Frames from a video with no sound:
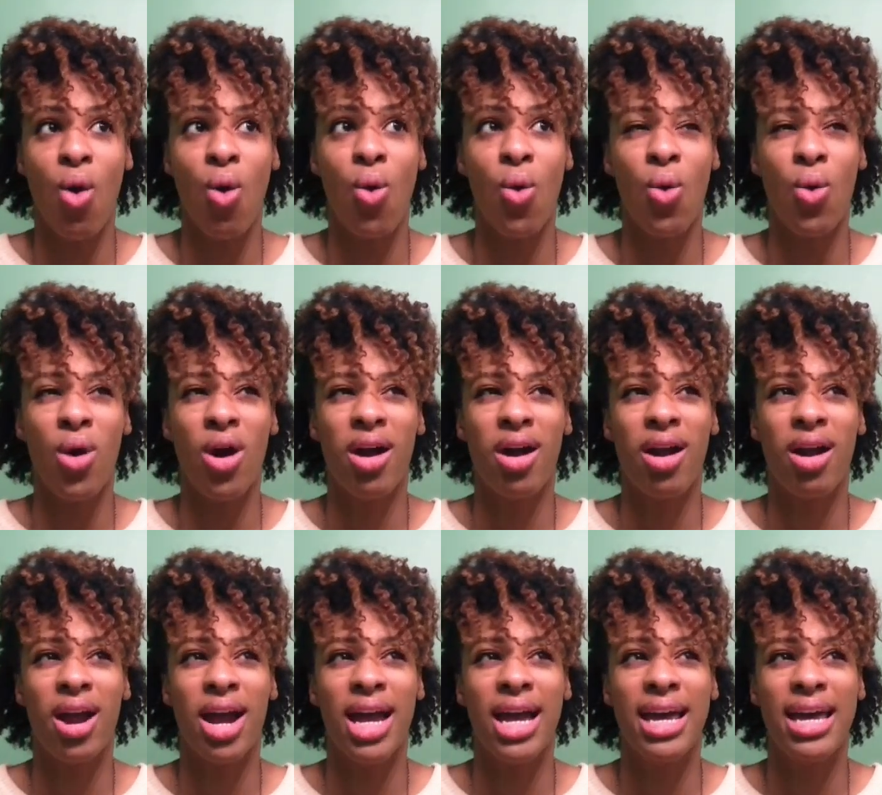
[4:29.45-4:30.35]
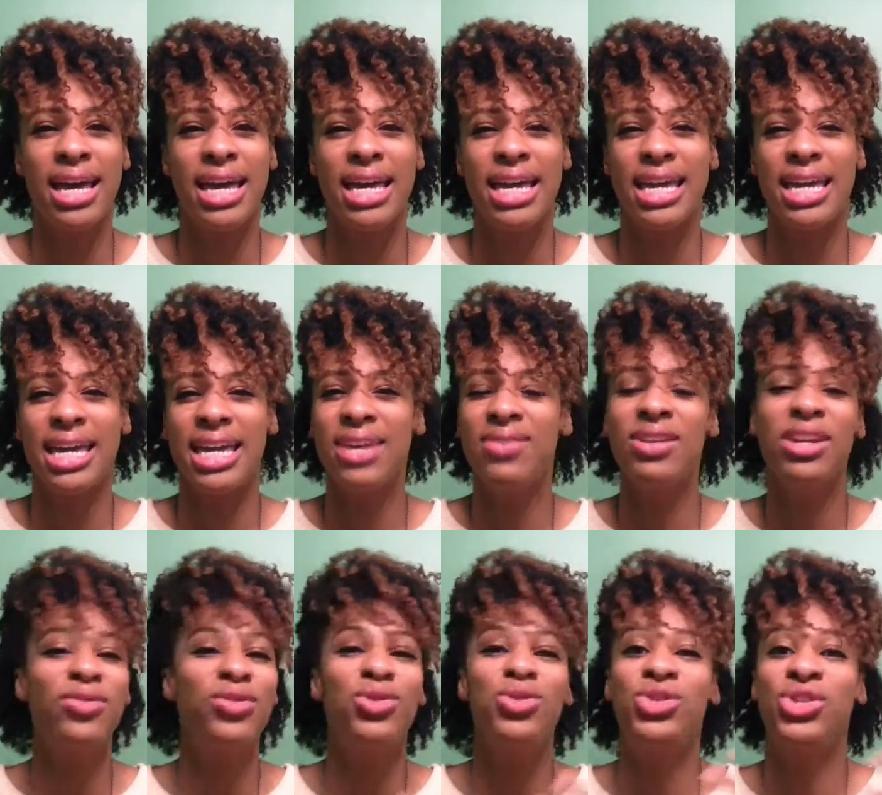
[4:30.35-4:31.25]
or
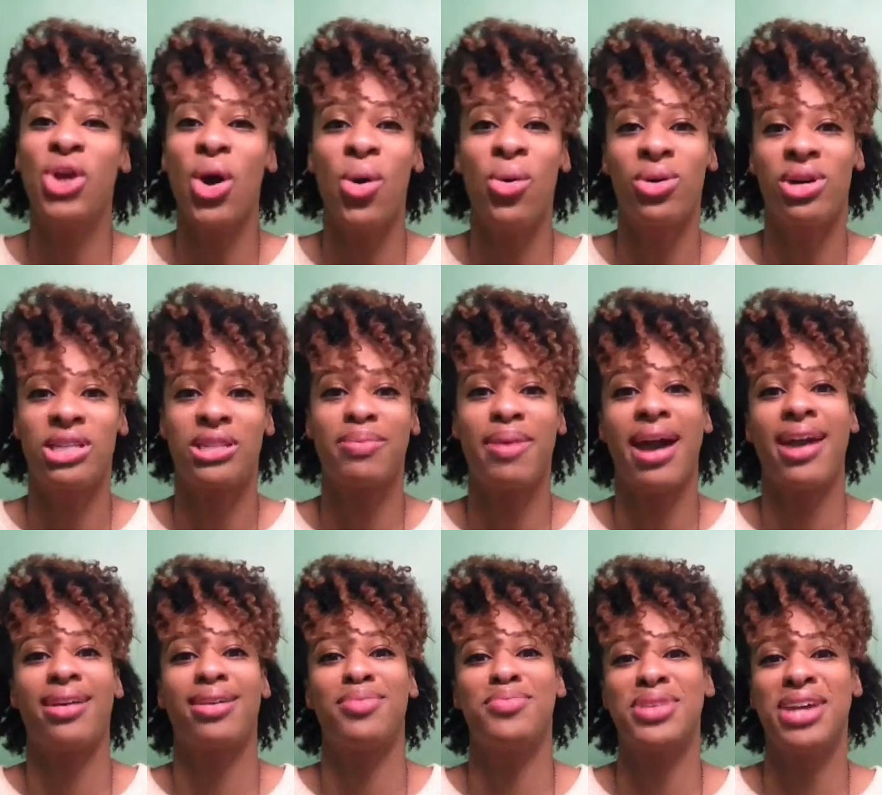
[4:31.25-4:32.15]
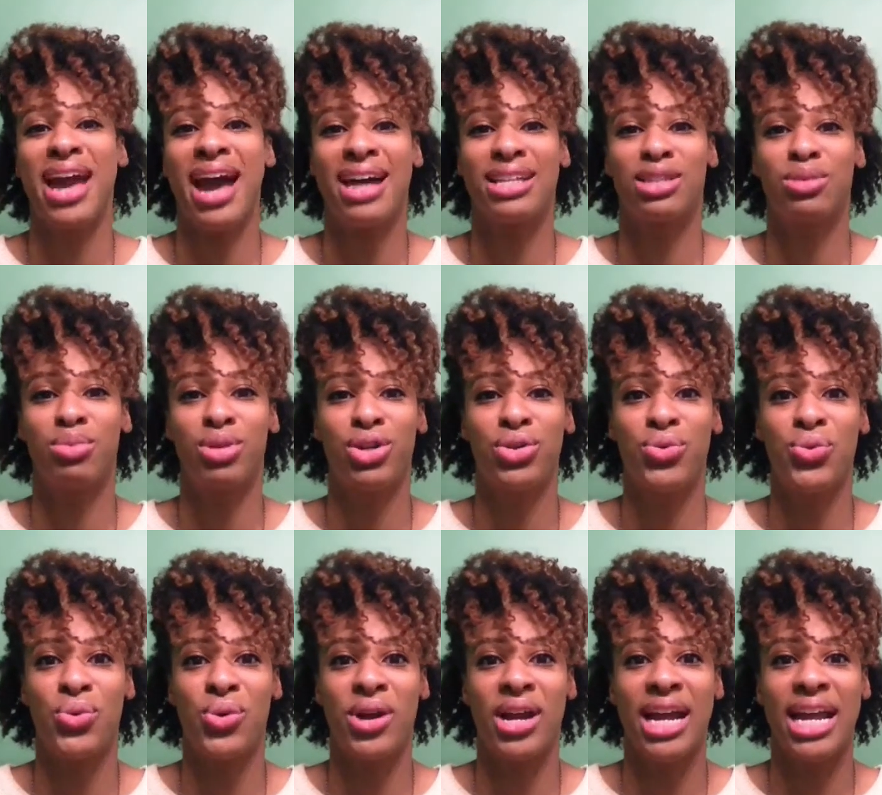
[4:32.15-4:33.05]
even if you don't aspire to be an
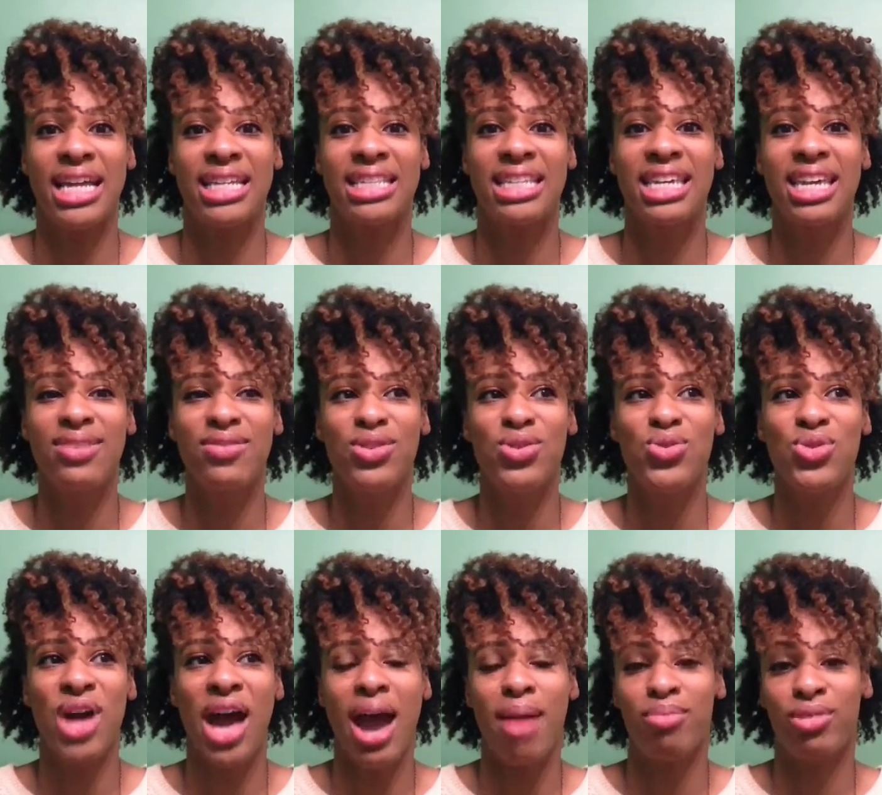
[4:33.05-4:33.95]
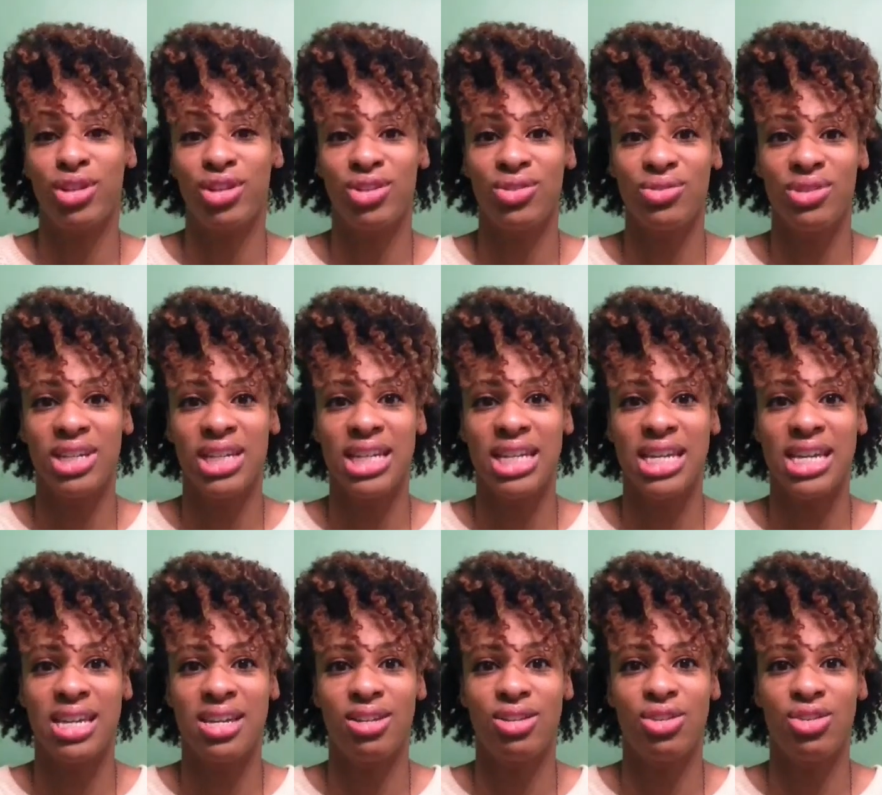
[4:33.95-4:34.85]
entrepreneur, it's giving you the
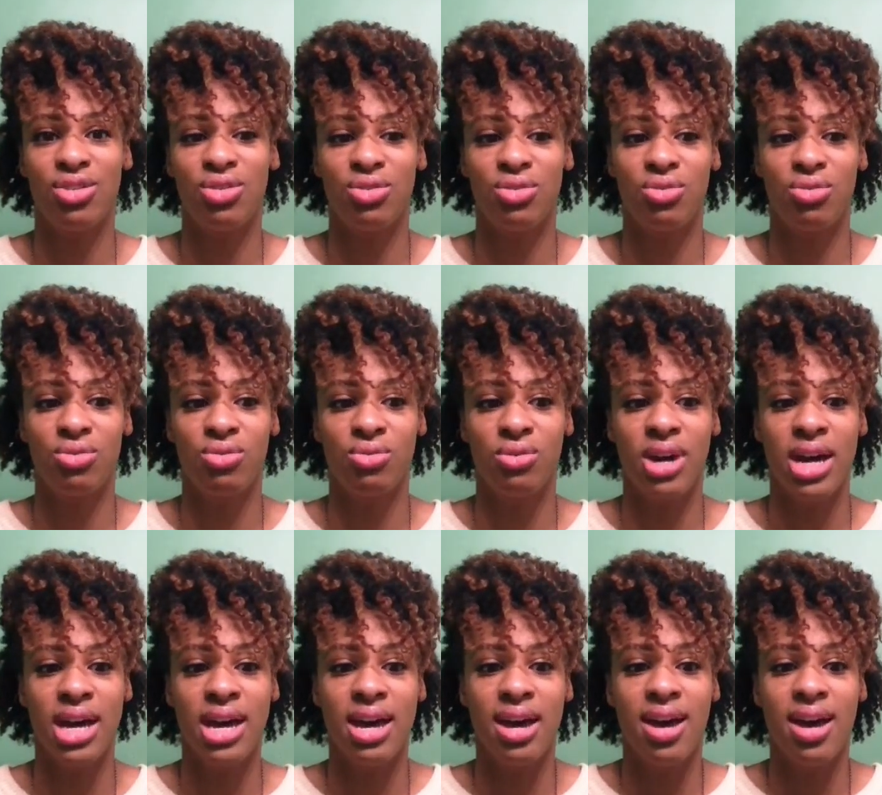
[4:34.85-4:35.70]
opportunity to